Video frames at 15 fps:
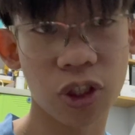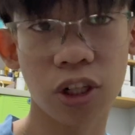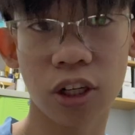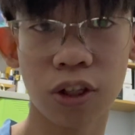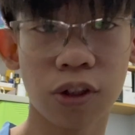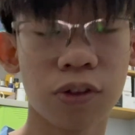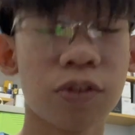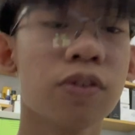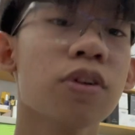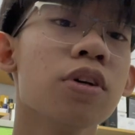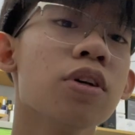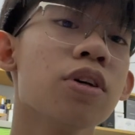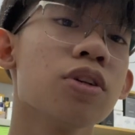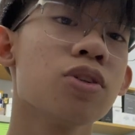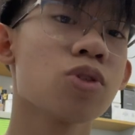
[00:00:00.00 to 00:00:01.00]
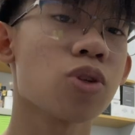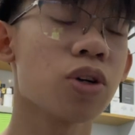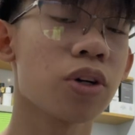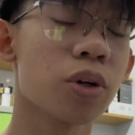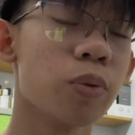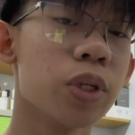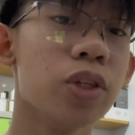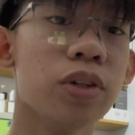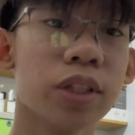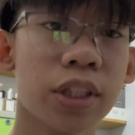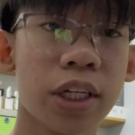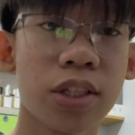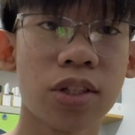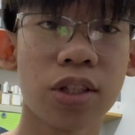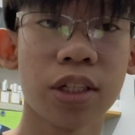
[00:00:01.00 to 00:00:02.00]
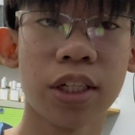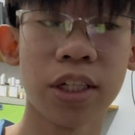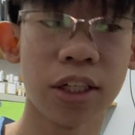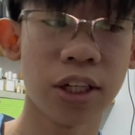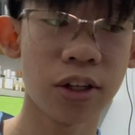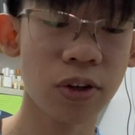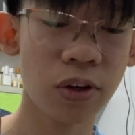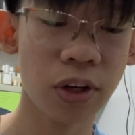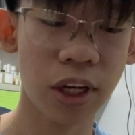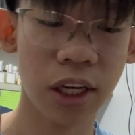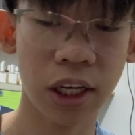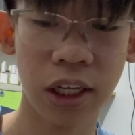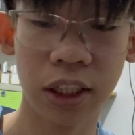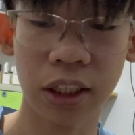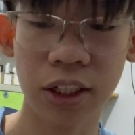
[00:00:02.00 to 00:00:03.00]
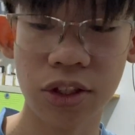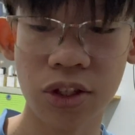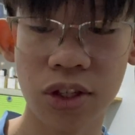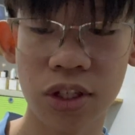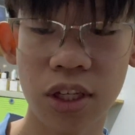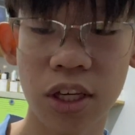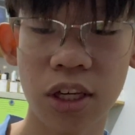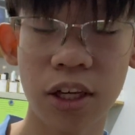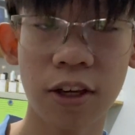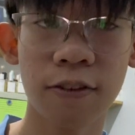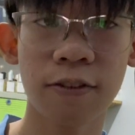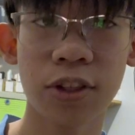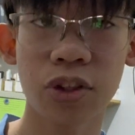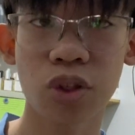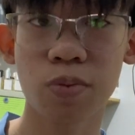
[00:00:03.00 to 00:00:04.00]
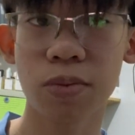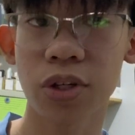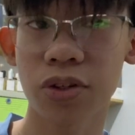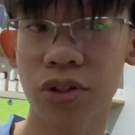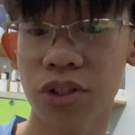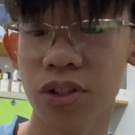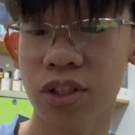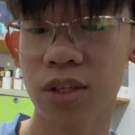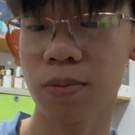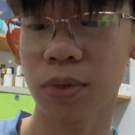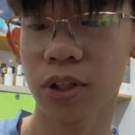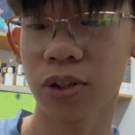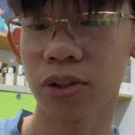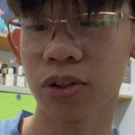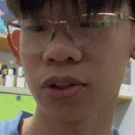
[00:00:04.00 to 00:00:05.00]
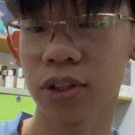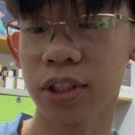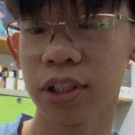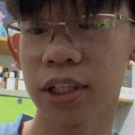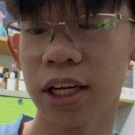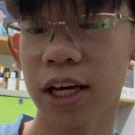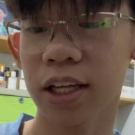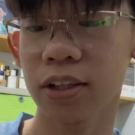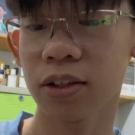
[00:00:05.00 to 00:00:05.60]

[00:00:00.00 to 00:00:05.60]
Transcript: of Stronger With You Intensely here, and let's see if it smells similar to that.